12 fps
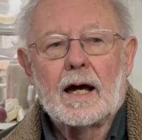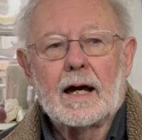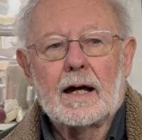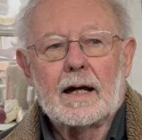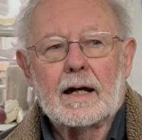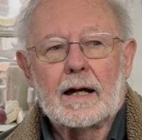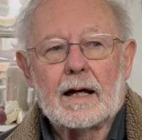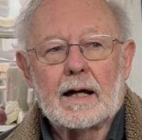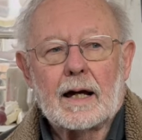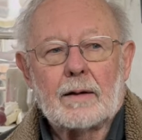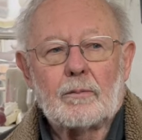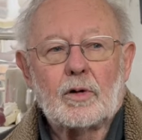Uh,
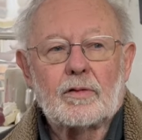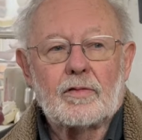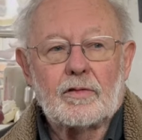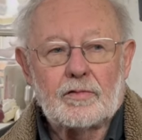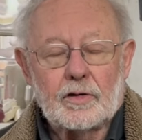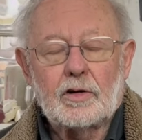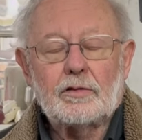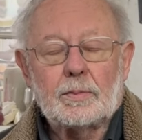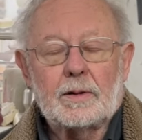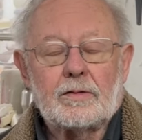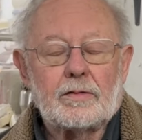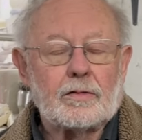and one of the first
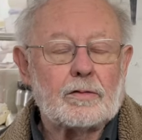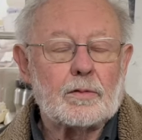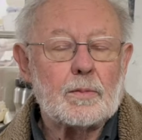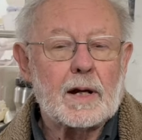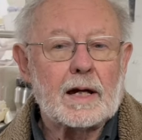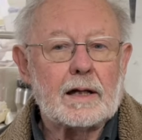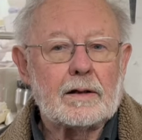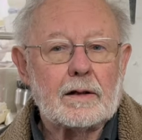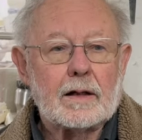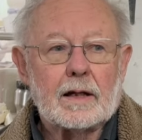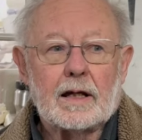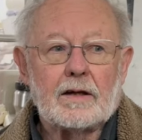pieces I made
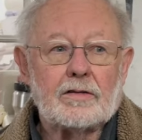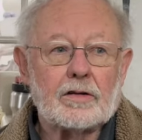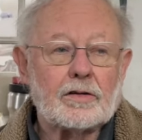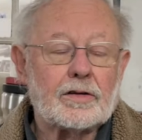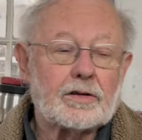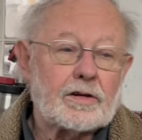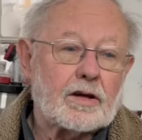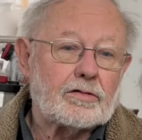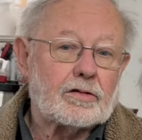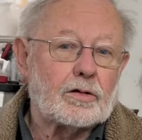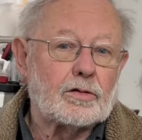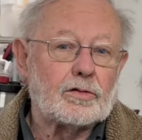is on the
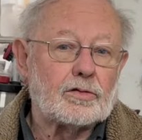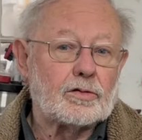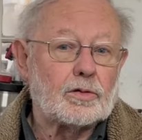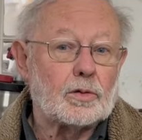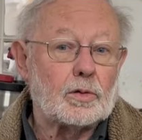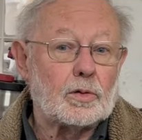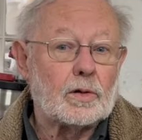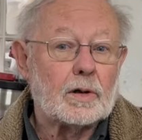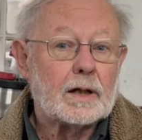Tesco store